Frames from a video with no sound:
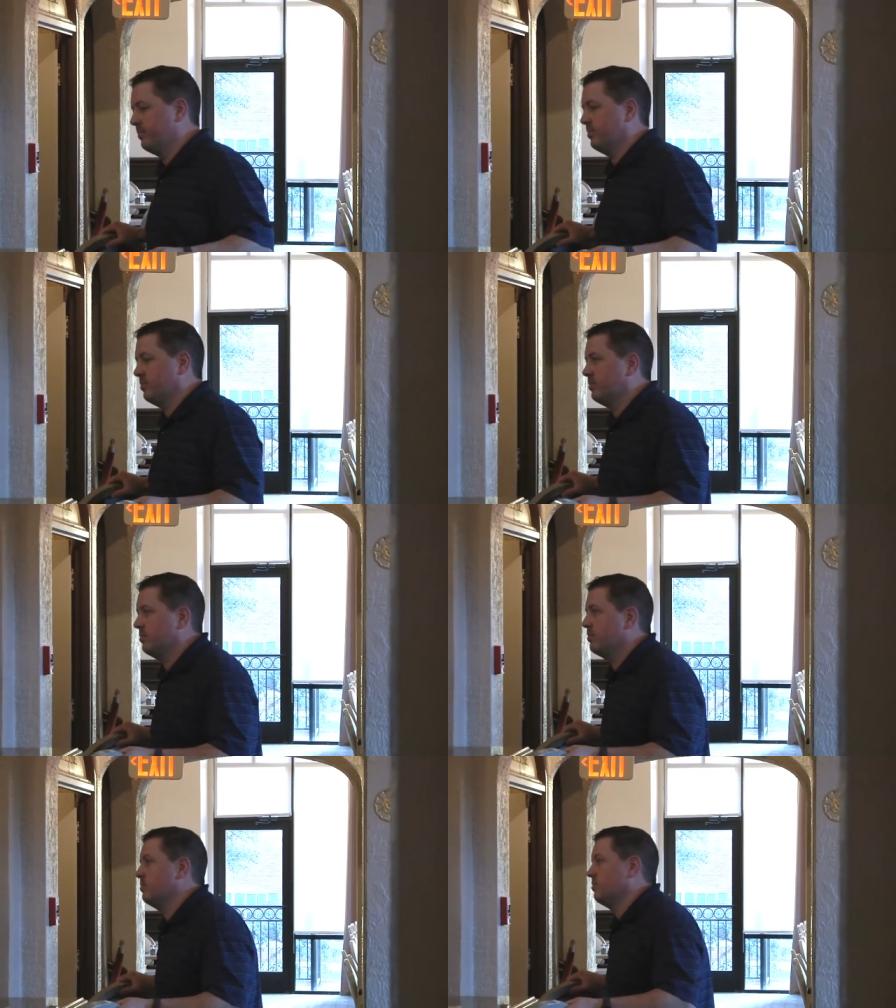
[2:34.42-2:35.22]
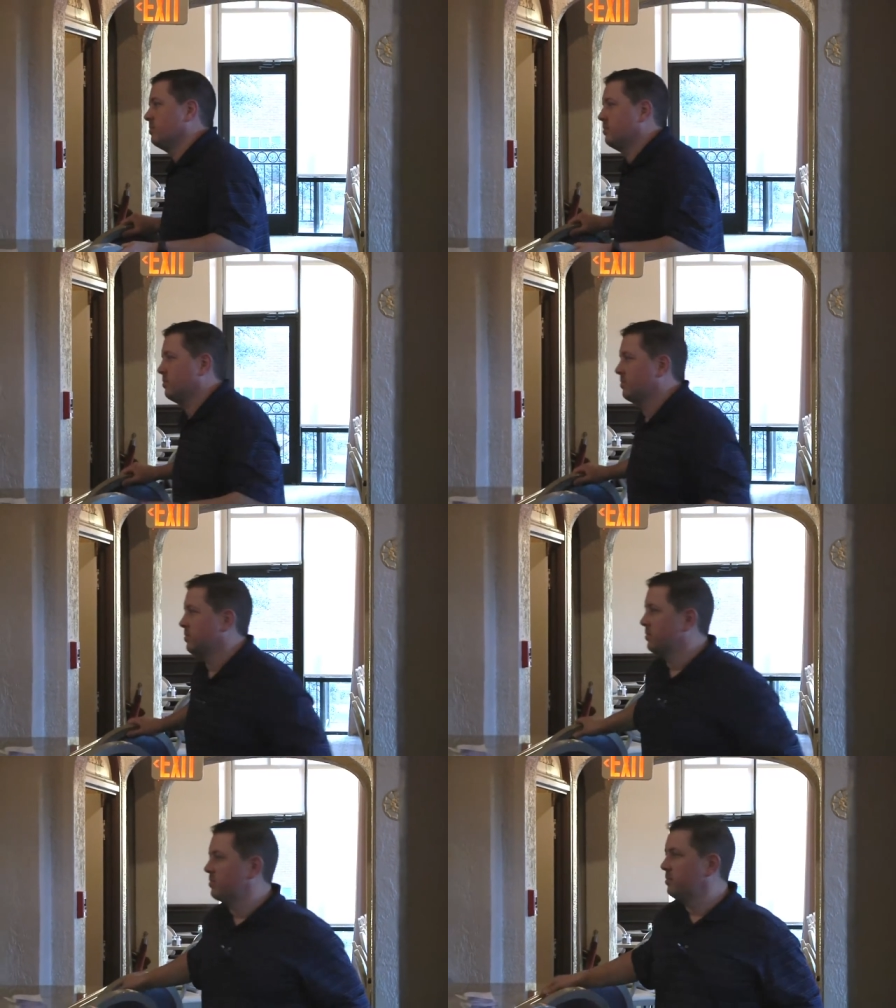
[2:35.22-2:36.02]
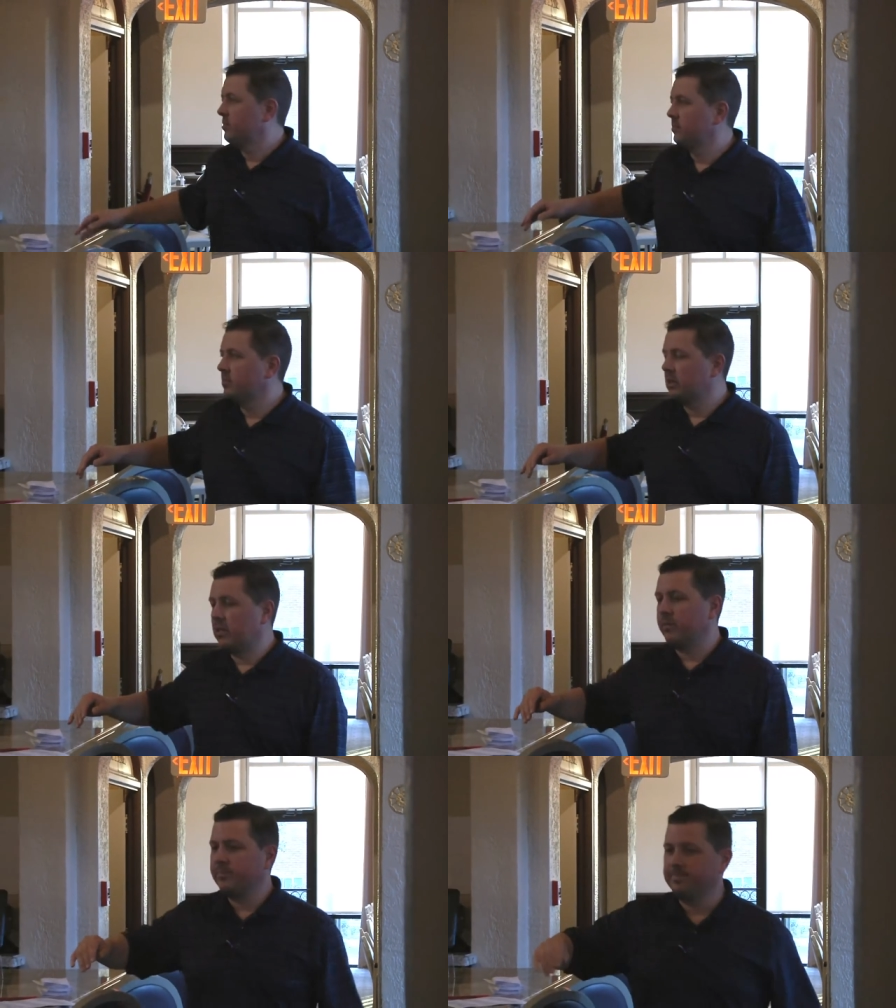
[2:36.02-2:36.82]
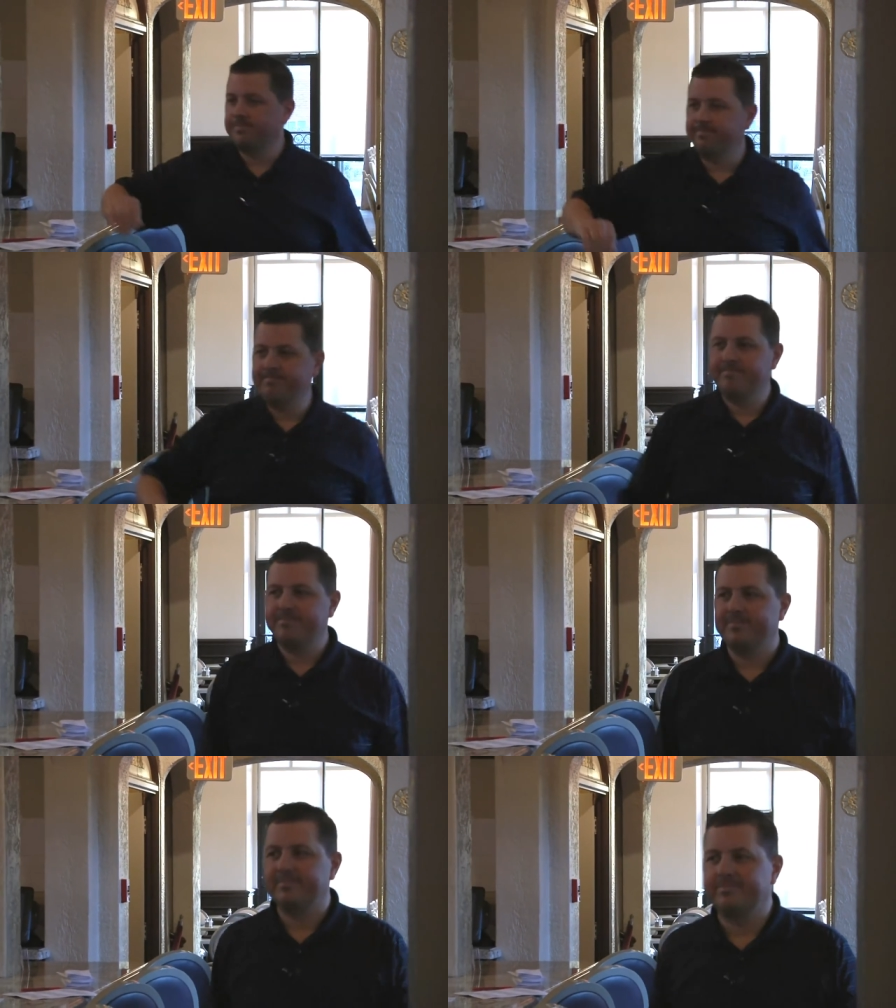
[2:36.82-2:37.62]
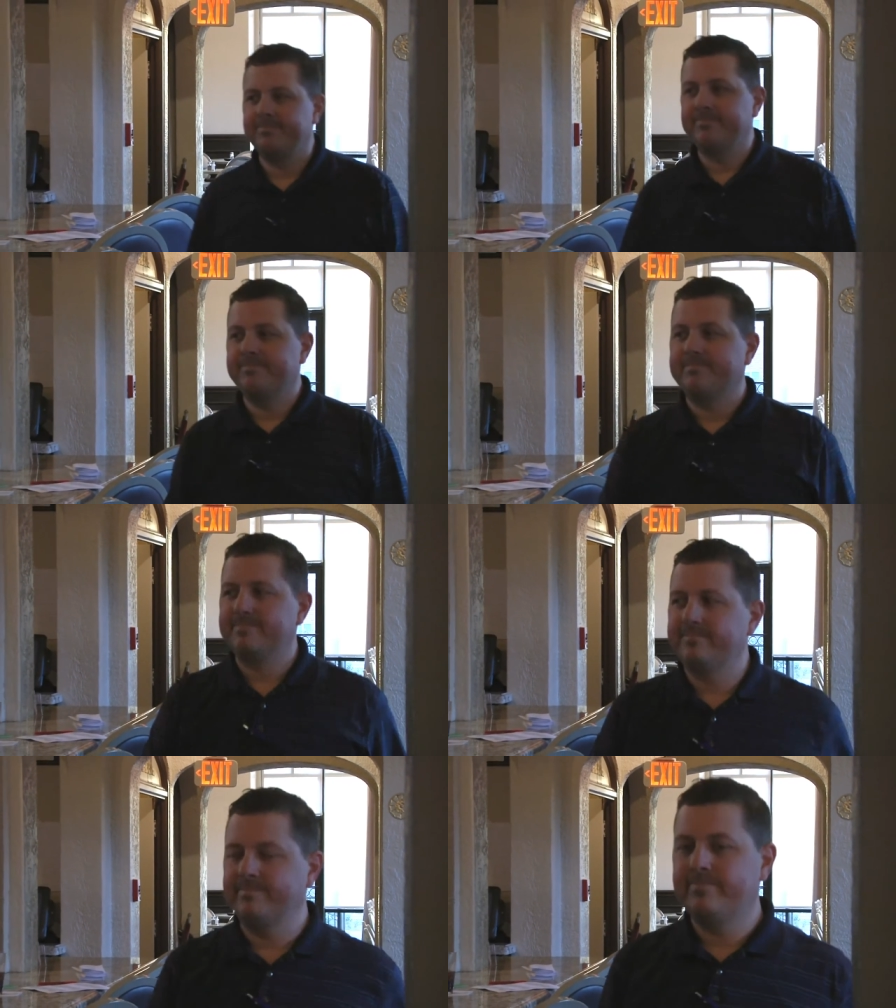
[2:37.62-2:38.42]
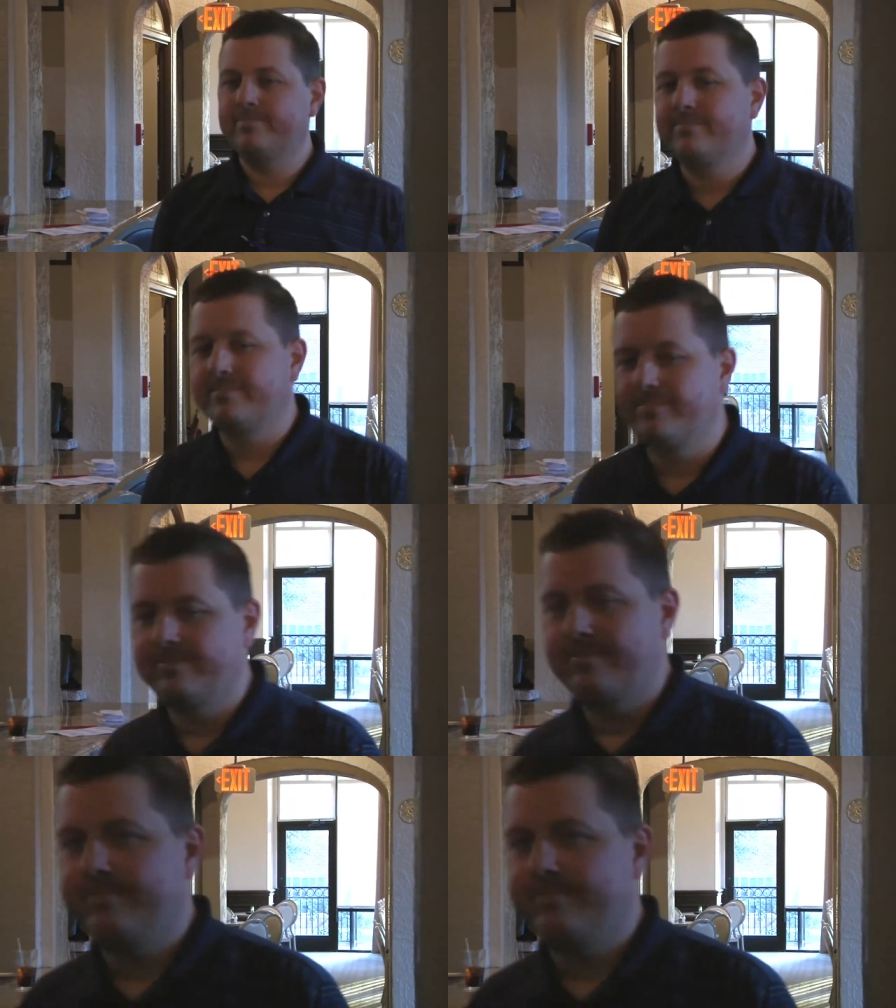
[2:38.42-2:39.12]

location. So it's we all call it the big hamster wheel. So what I like